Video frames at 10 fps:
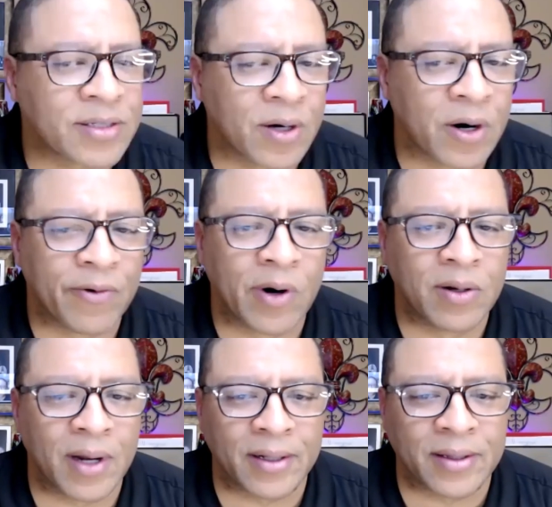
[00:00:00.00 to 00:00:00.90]
so a
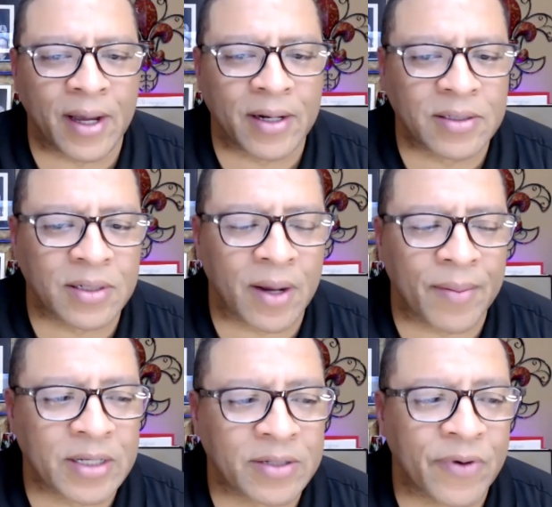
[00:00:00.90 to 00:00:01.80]
role like that
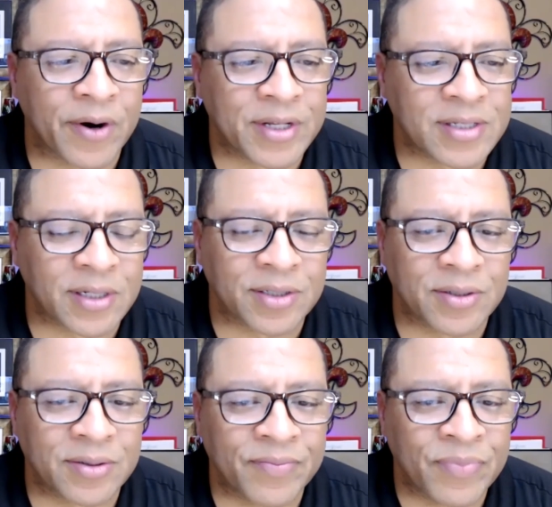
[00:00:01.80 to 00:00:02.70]
is very
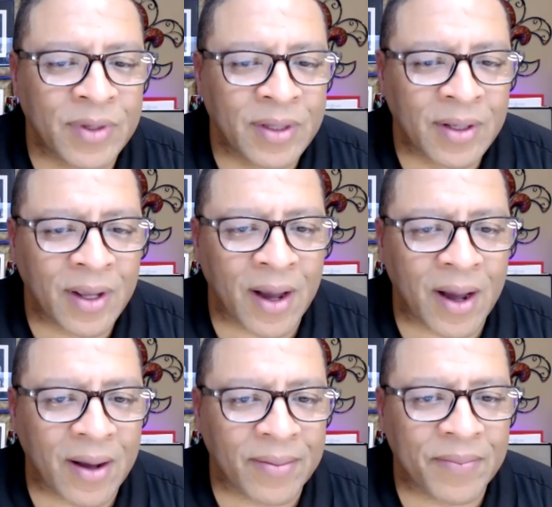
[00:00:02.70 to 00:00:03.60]
essential,
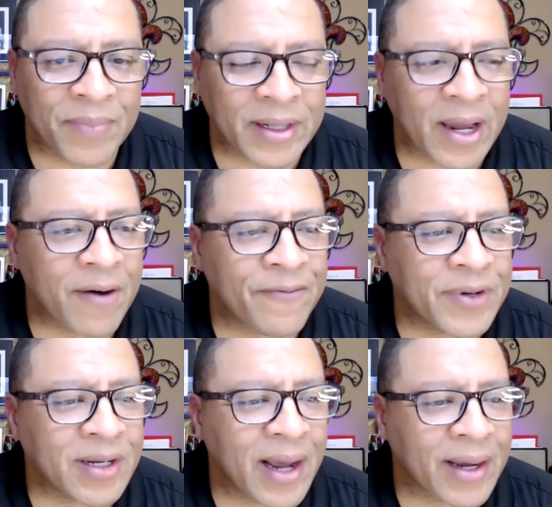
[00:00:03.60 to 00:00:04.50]
but they don't
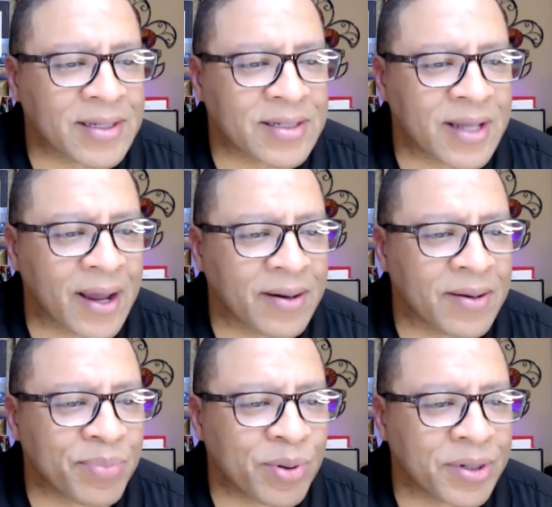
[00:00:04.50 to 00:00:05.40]
feel like it's that
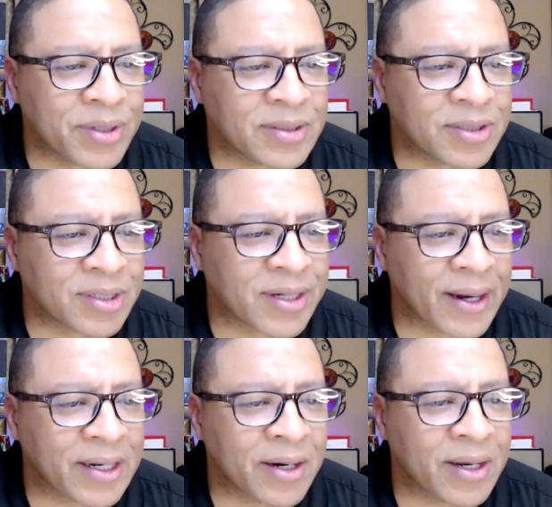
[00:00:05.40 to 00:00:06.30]
important. So it's
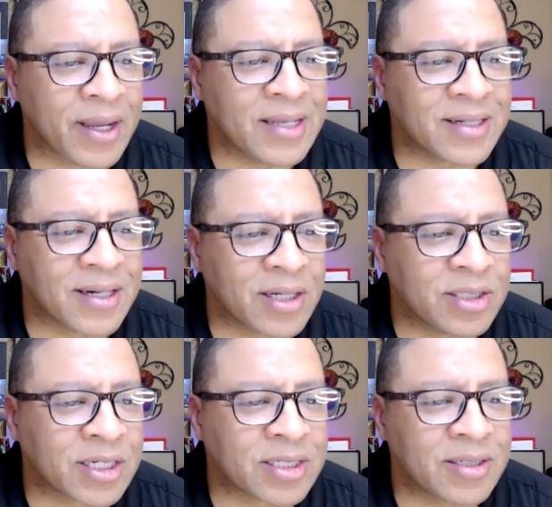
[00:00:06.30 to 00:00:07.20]
like they're easy to
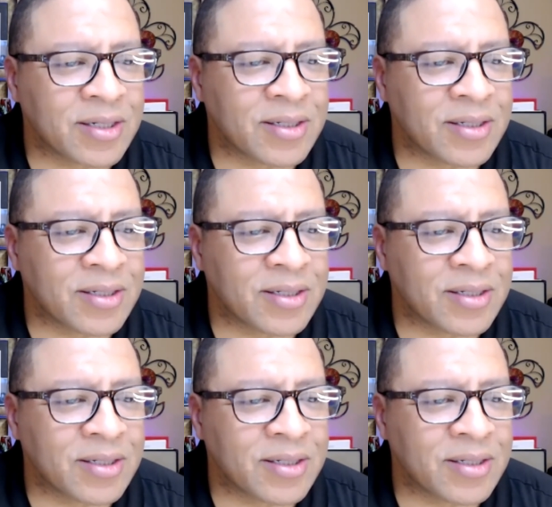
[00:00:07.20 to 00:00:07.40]
just,